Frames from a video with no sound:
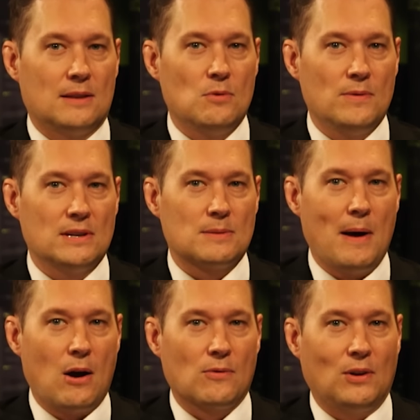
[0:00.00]
The movie is a
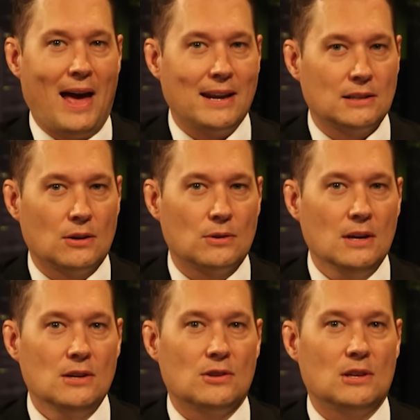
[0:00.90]
powerful antidote
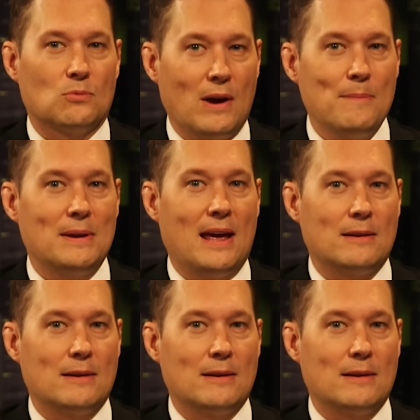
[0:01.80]
to the rampant